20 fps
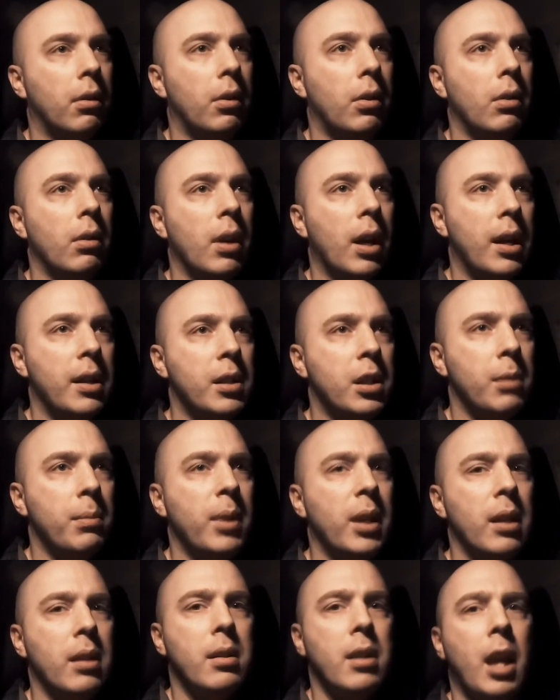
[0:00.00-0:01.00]
you guys to
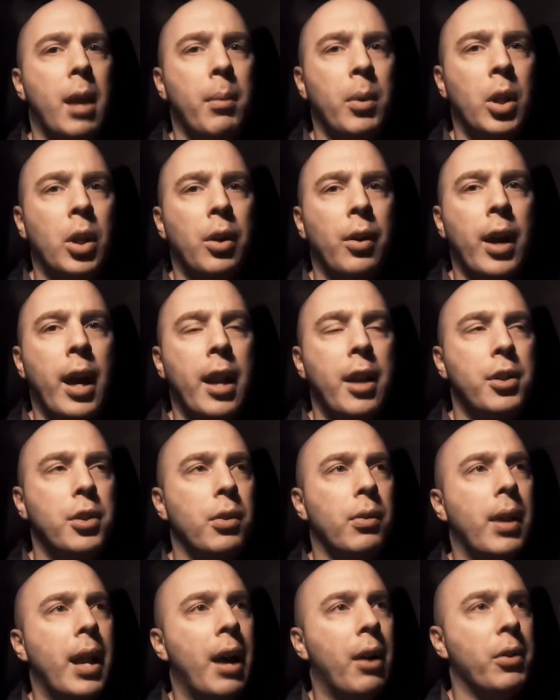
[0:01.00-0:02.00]
be examining your
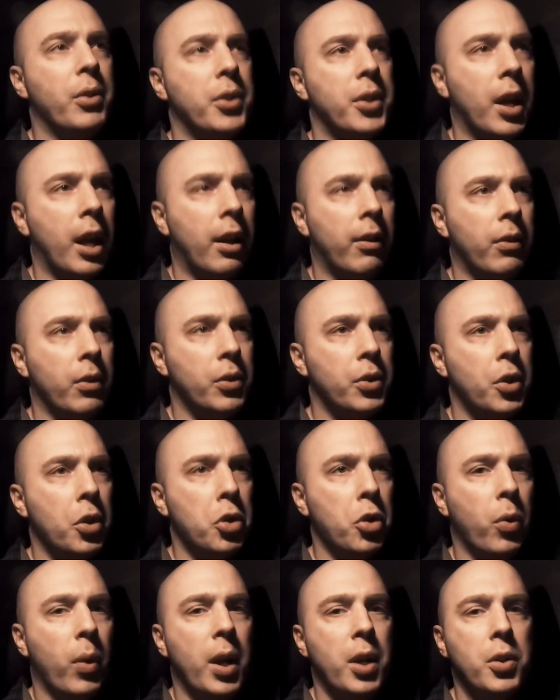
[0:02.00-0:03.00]
attitude outside of those
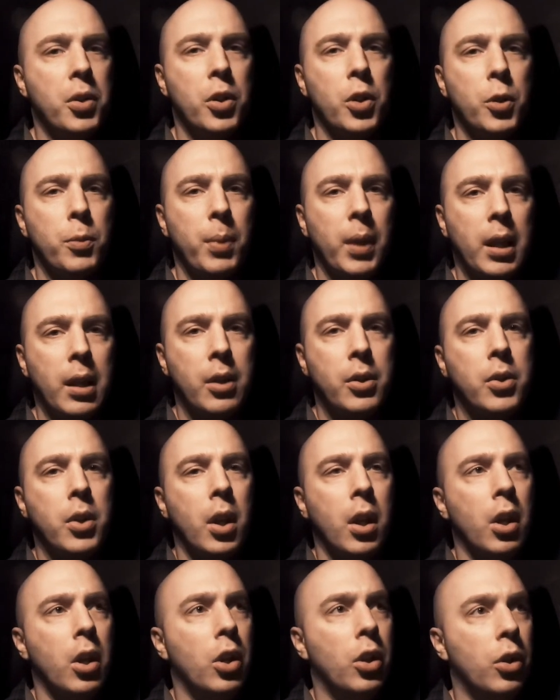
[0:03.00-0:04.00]
situations, because
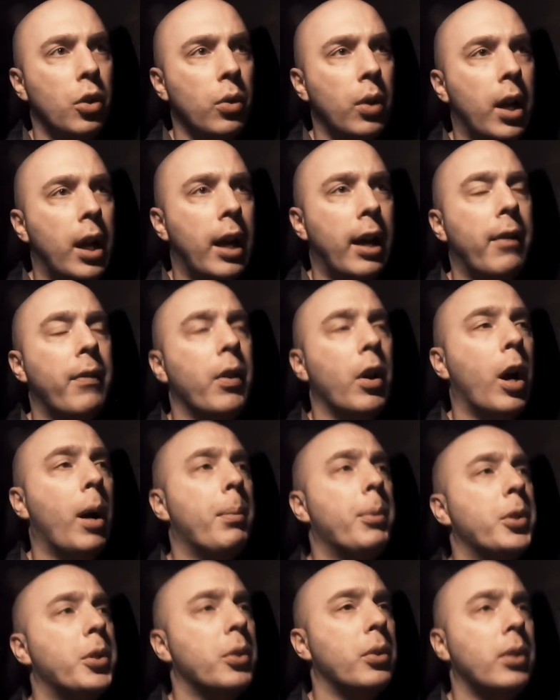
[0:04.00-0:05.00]
you will have the
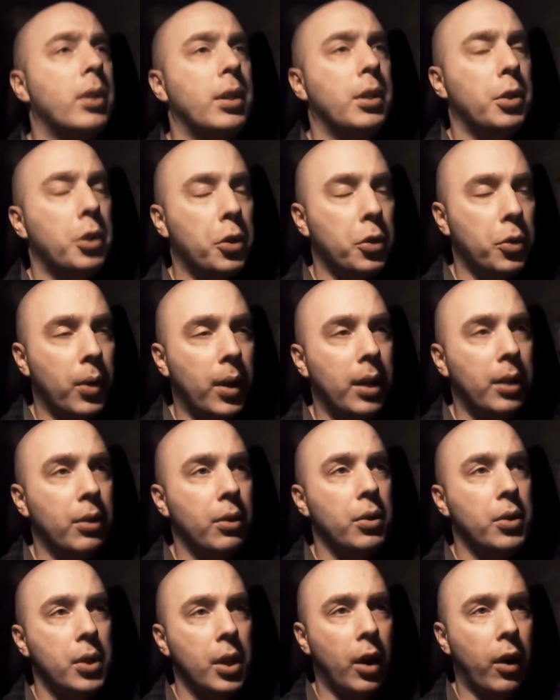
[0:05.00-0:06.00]
opportunity to train
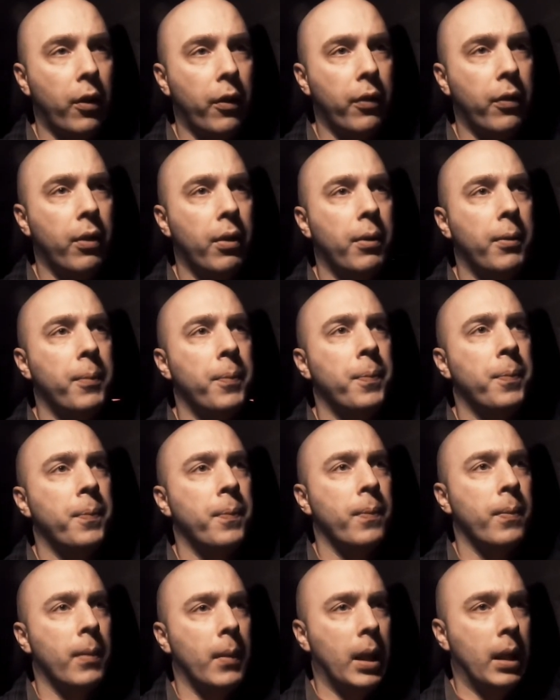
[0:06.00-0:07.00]
yourself,
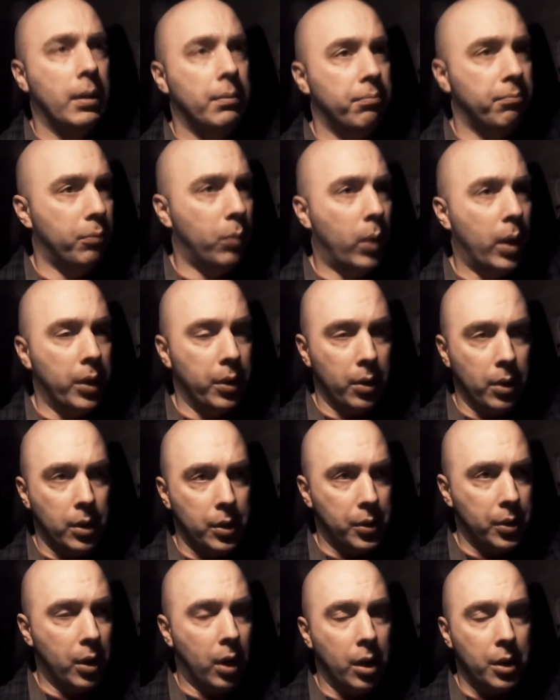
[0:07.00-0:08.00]
whether
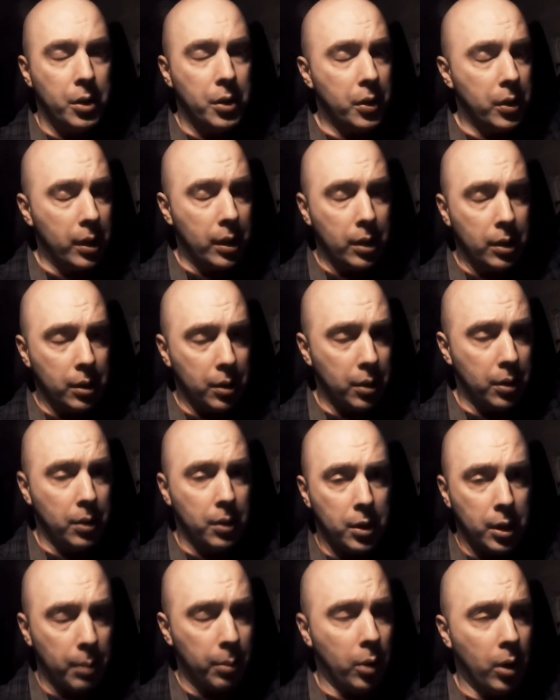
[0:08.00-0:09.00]
it's consciously or
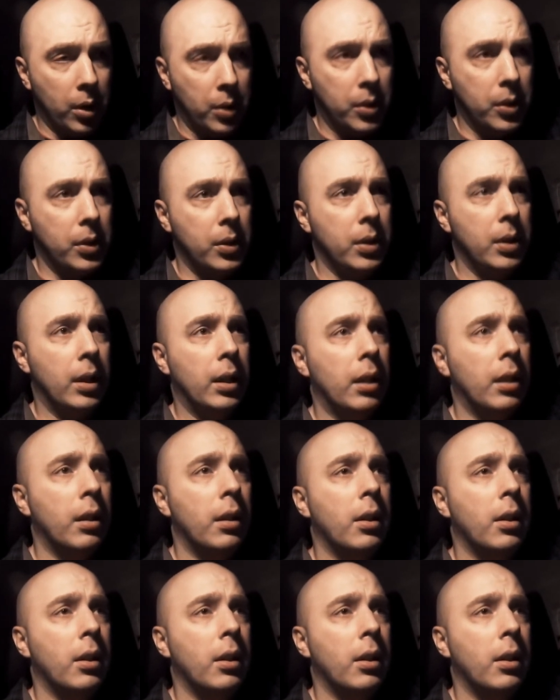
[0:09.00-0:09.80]
subconsciously.